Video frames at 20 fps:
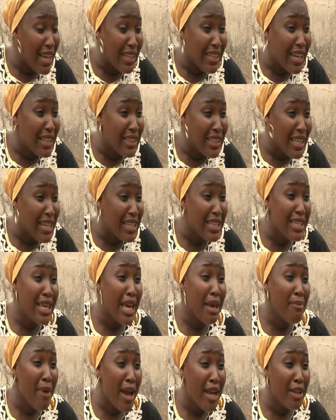like that, he
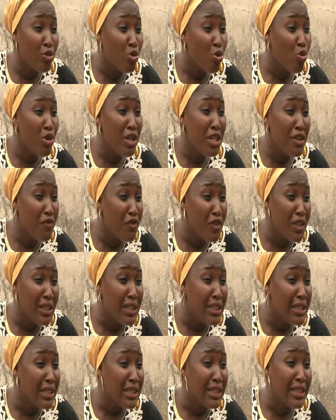get mind to live
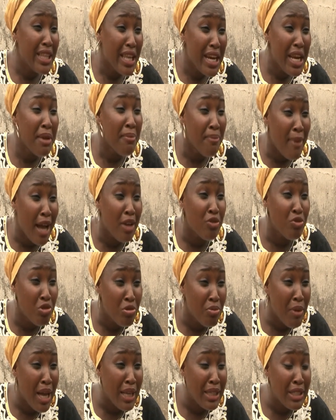with three mad
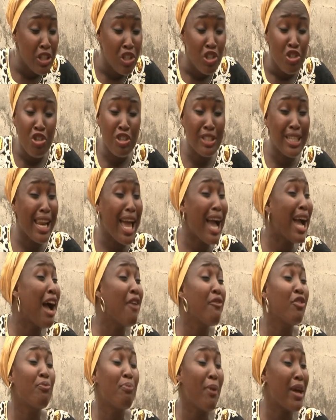women. You know say that
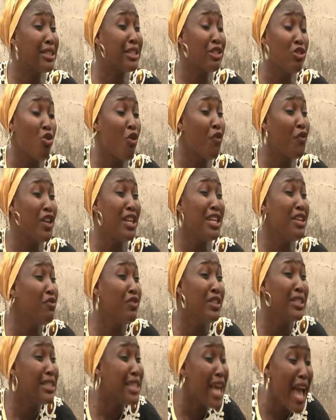kind of person go feel
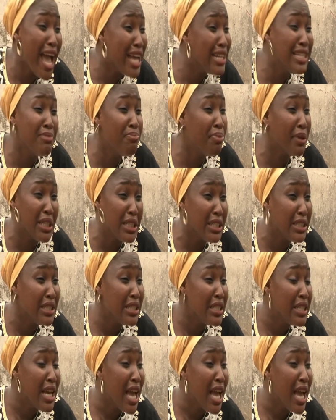live with anybody.